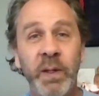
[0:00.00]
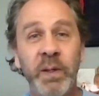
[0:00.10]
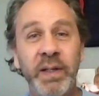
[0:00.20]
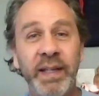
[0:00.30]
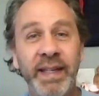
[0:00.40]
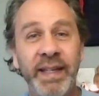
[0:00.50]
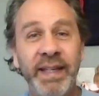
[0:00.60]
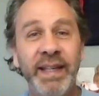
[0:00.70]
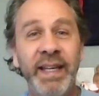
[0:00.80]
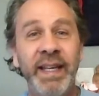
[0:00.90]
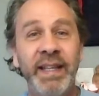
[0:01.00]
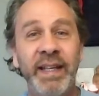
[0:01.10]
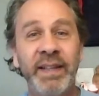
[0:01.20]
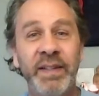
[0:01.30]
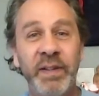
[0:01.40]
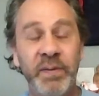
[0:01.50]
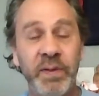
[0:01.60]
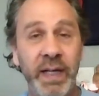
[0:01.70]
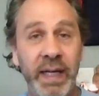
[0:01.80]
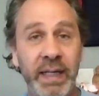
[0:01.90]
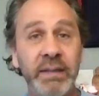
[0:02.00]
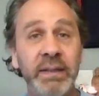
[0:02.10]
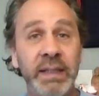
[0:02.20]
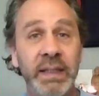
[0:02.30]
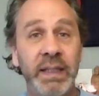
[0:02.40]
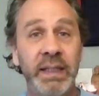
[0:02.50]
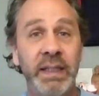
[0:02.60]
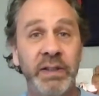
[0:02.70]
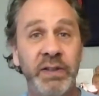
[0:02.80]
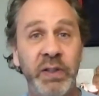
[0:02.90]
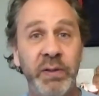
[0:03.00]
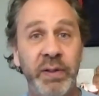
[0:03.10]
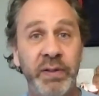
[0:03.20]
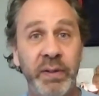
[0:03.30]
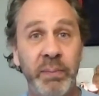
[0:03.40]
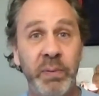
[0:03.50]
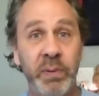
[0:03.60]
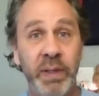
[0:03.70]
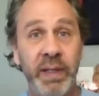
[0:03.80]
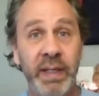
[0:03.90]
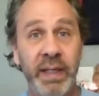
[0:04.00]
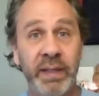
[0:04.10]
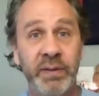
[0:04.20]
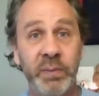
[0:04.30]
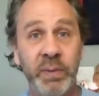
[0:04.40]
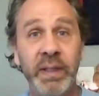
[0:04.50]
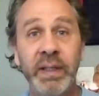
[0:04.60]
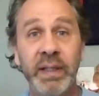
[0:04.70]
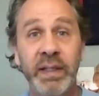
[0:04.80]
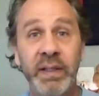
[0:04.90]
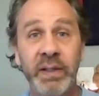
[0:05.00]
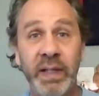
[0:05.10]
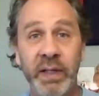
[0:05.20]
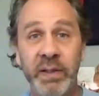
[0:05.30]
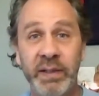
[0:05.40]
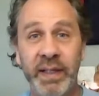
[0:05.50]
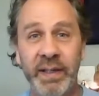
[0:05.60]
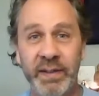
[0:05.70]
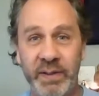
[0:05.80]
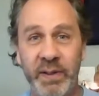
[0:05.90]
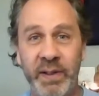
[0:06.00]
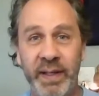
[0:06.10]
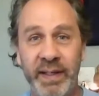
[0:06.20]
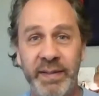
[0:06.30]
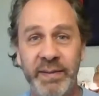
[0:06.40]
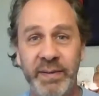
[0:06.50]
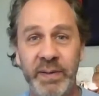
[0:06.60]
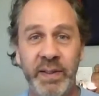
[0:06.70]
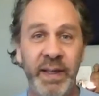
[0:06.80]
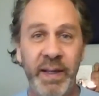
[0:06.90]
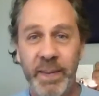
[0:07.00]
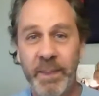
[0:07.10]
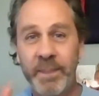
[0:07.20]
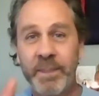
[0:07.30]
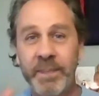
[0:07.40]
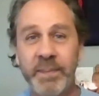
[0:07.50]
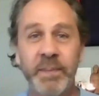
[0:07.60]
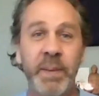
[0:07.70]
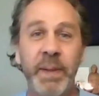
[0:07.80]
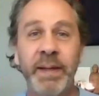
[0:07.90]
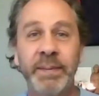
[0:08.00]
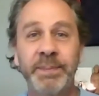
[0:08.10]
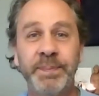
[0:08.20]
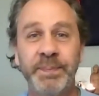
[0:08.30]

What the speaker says: Okay, that's it for now. I'll see you at some point next week. Take good care till then. Okay, bye bye.